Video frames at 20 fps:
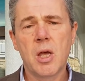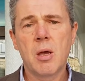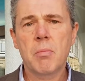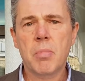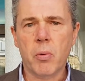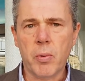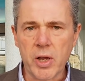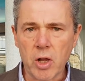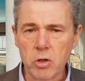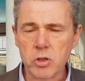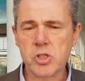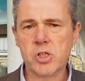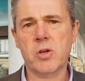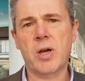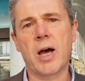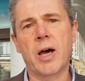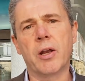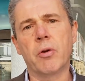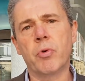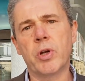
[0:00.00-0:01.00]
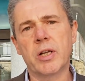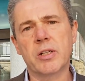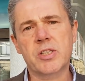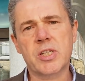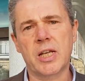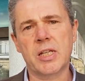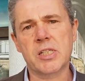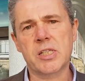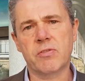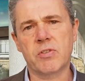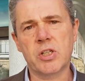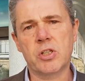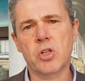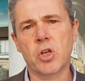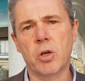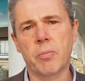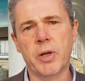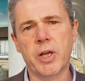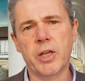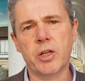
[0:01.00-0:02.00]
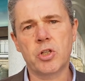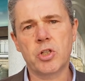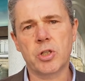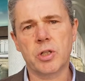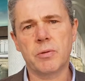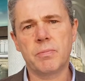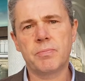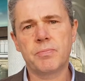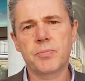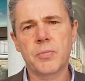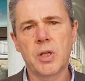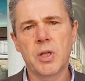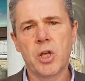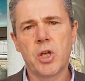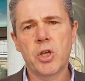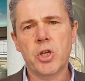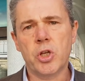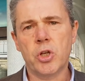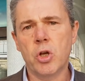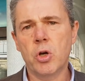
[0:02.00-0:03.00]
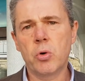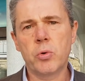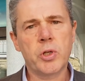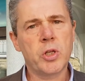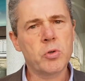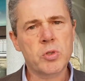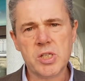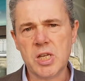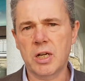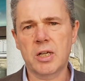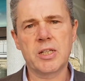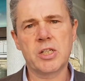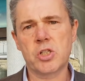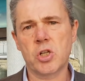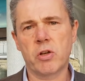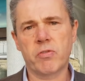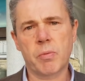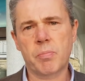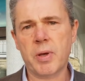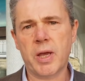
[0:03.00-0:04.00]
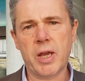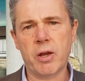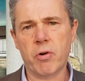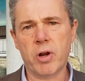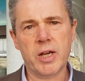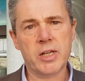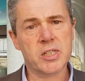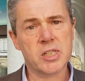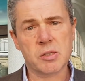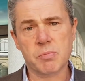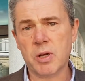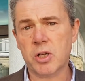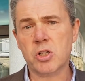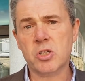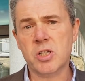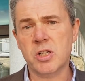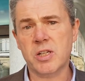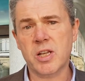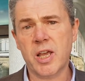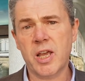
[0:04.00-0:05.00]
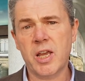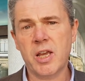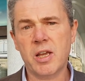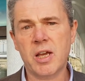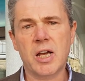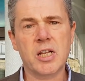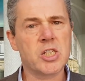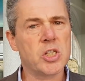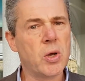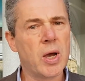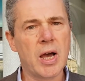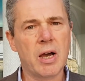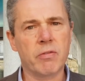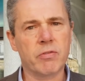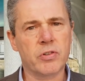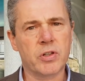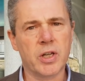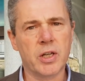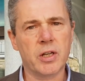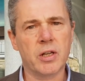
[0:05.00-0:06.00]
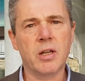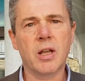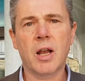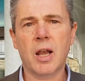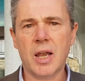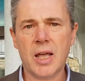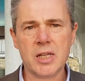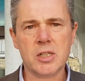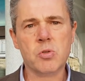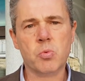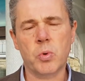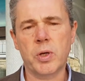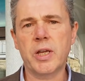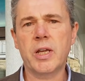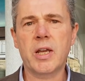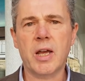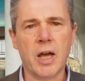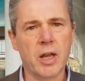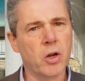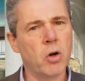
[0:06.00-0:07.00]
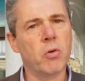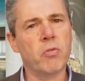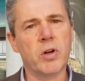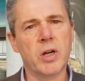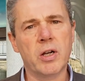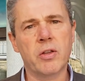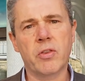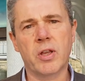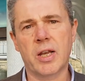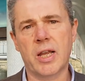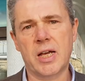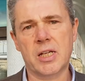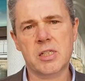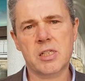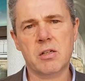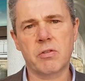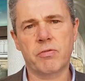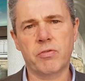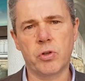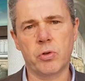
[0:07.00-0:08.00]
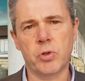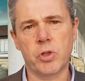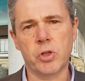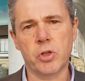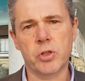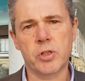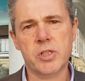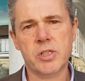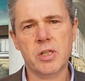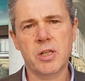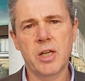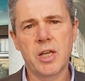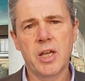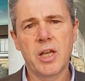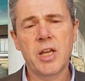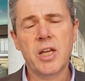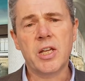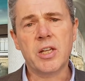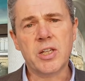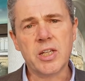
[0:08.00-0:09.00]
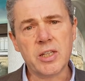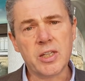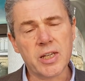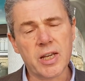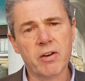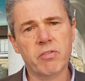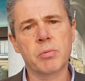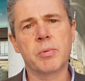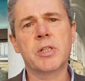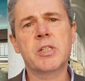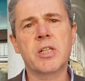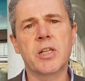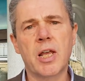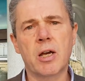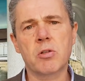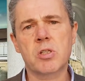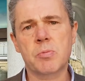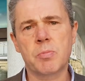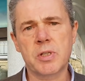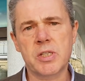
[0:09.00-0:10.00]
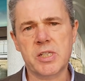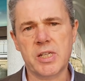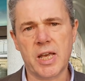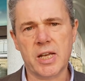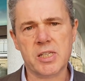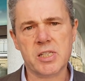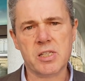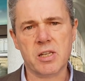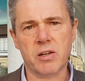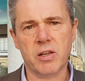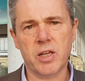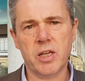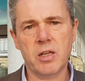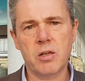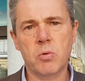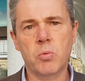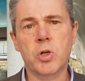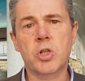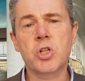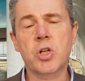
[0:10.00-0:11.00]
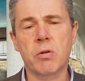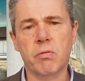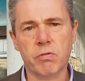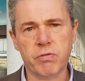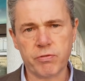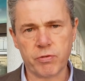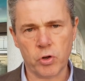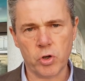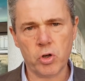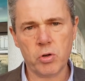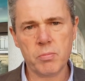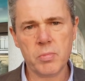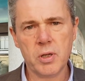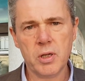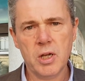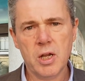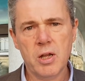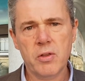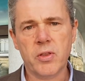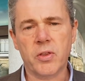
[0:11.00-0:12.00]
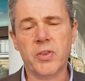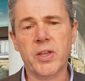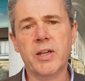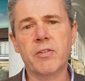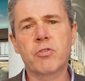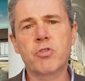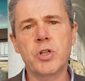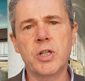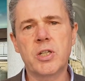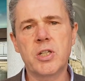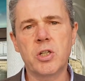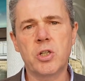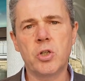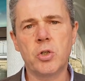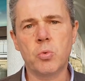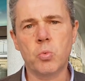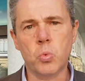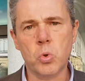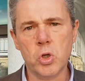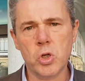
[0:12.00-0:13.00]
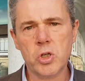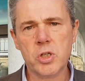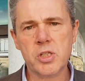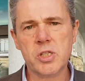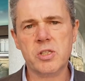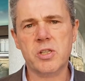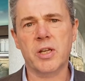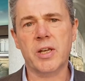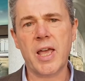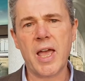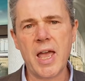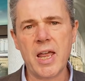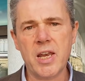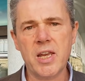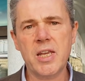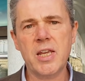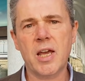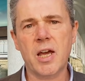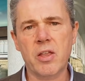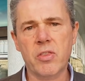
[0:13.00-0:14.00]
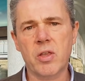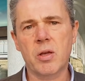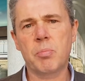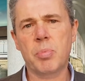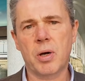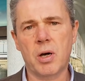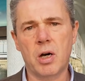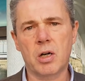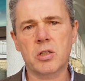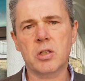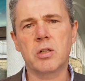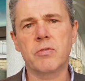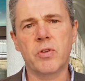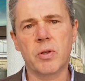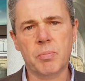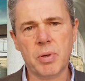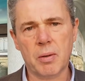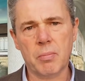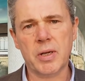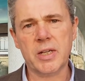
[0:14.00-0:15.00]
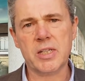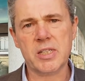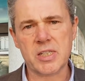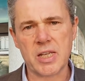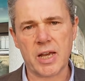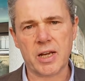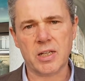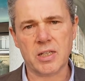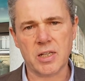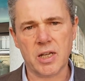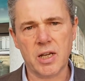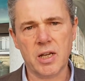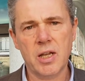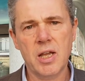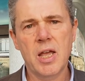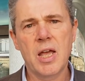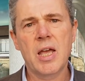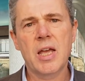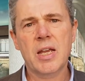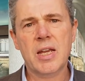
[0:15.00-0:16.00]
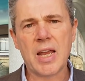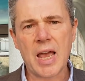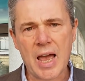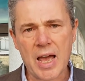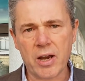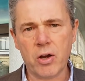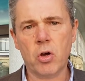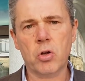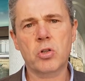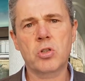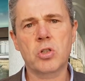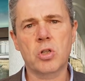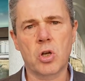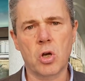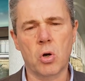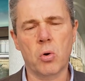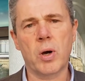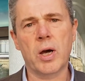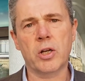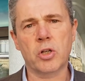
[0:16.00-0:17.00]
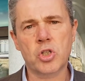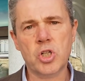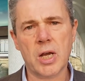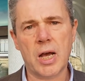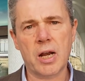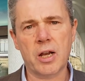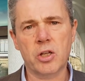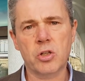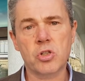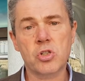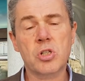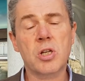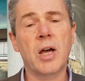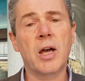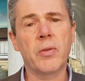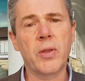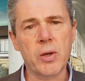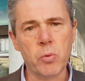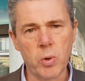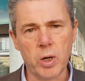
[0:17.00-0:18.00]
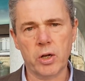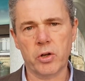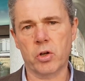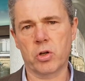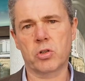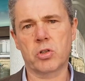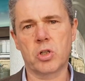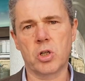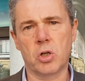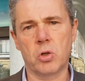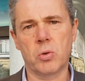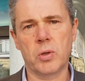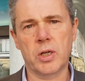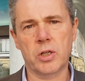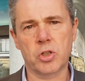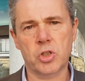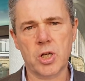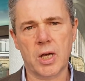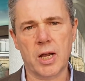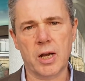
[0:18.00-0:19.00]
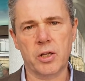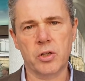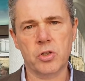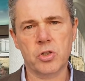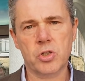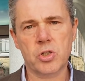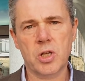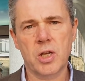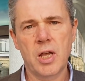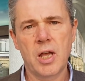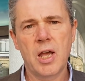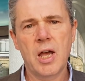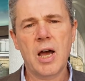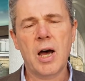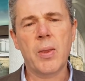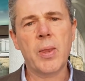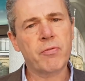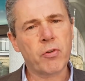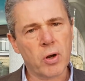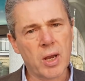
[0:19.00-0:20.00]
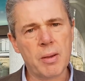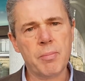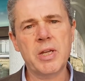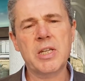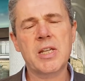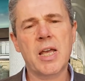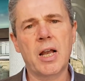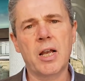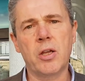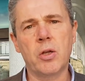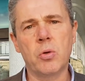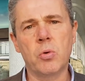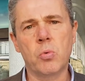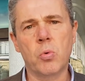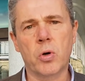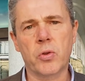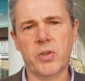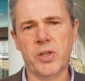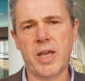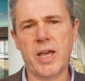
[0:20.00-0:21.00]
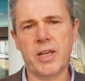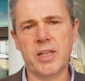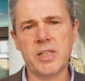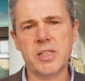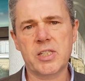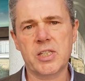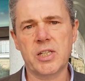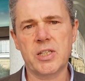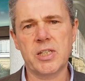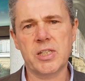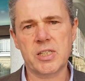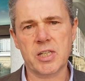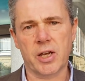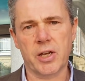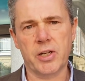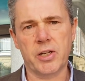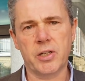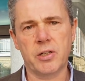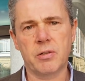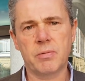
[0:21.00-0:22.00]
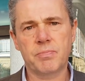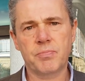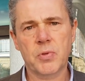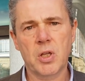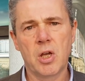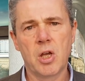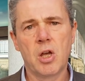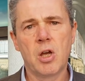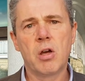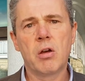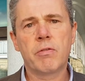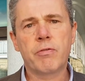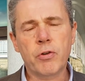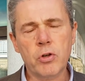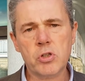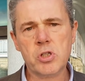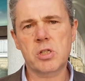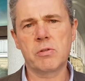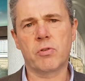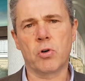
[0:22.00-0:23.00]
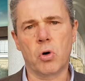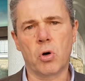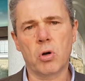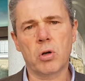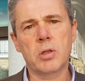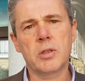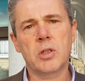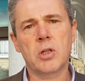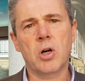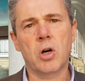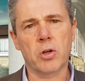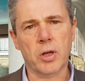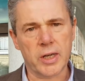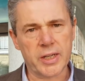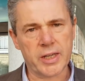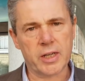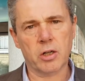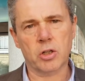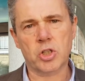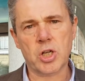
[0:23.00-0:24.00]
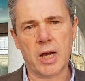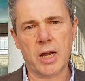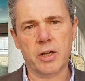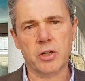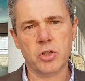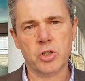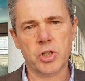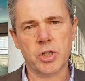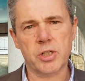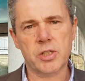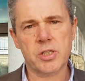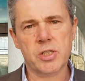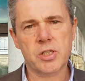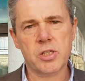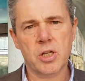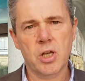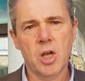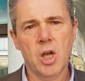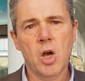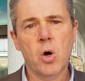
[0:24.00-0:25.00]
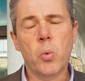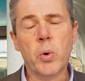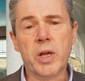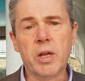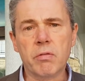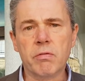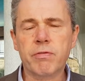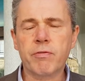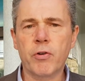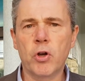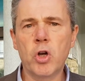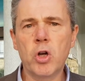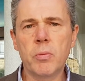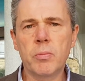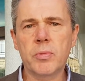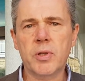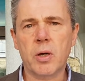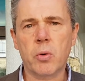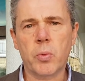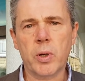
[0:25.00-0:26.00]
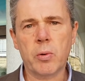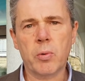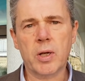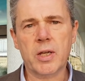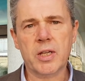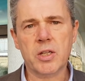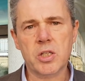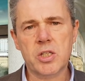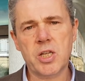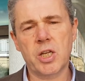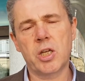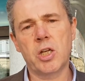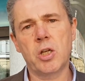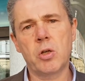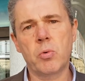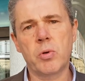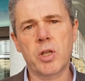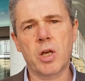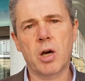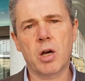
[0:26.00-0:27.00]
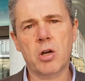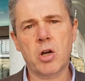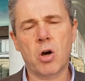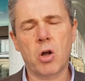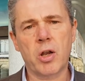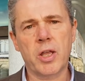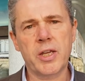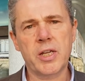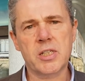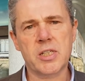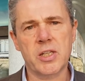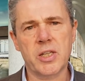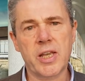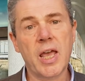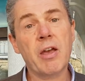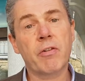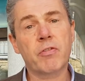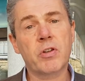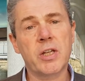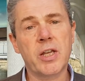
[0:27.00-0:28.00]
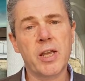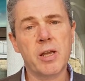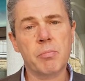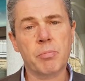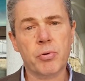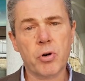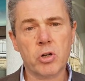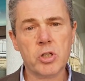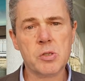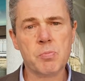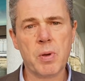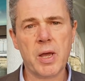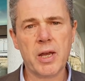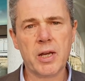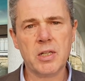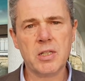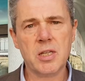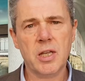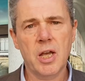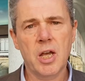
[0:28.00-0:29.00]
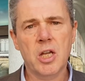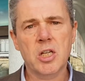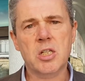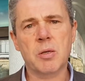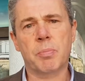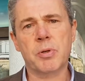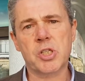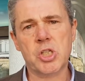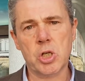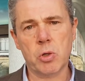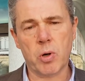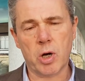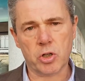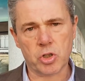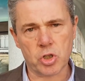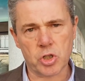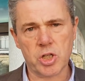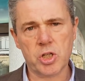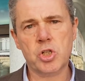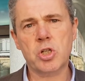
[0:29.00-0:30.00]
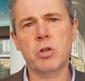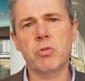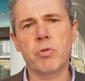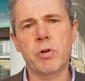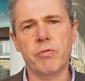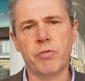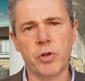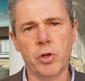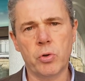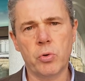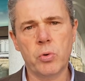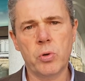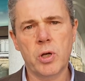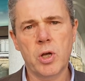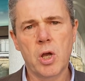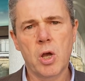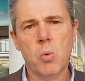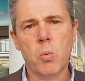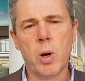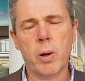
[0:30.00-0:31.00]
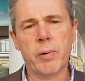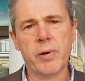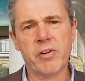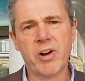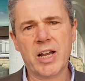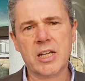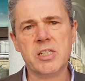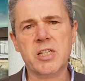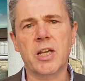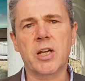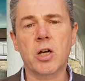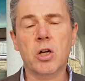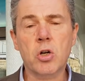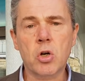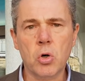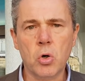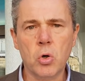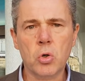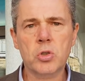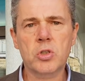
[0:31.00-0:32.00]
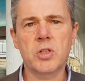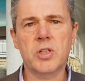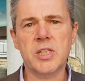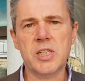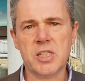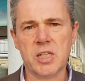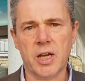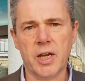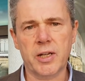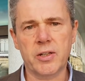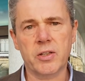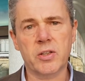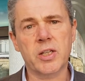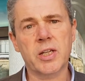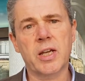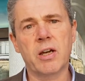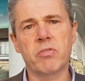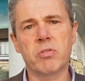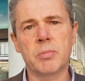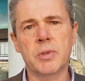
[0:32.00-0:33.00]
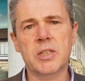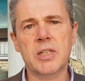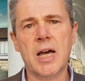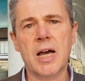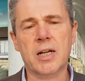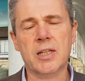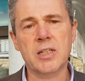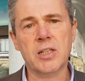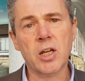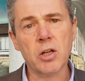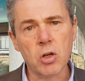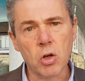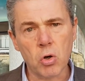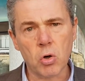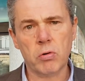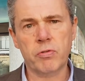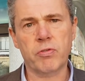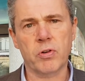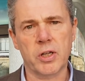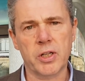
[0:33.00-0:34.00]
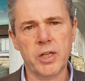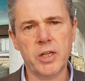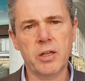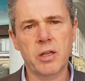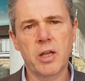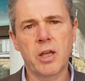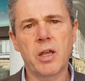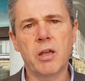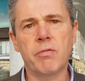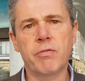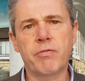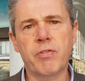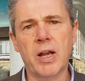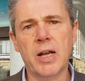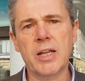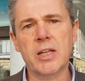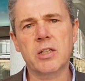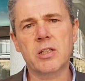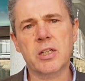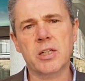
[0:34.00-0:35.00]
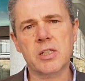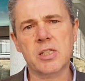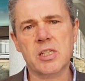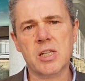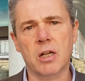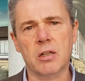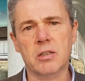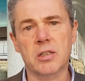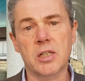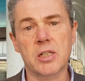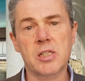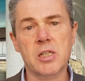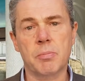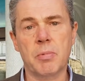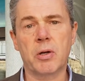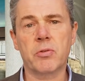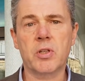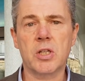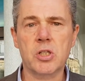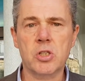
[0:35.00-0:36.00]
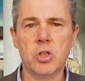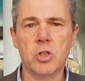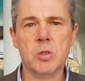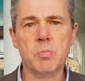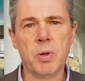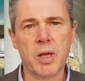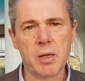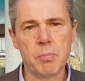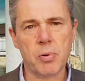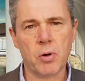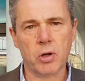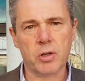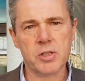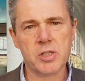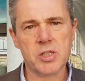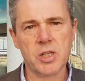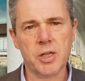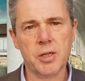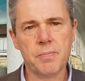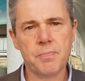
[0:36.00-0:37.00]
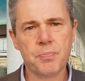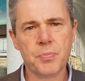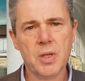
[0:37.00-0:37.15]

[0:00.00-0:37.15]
But we also had a real sense of determination. You know, you still deserve a pay rise as much today as you have done last week and over the last few years. Indeed, the government's announcements yesterday, which confirm that they have treated you worse than any other part of the public sector, cannot go unchallenged, and they will not go unchallenged. And therefore, let me tell you what the NEC decided. First of all, on legal challenges. We confirmed that we will continue with our colleagues in the FDA and Prospect to pursue our judicial review, where we are asking a court to decide that the government acted unlawfully in failing to consult us about this year's pay policy.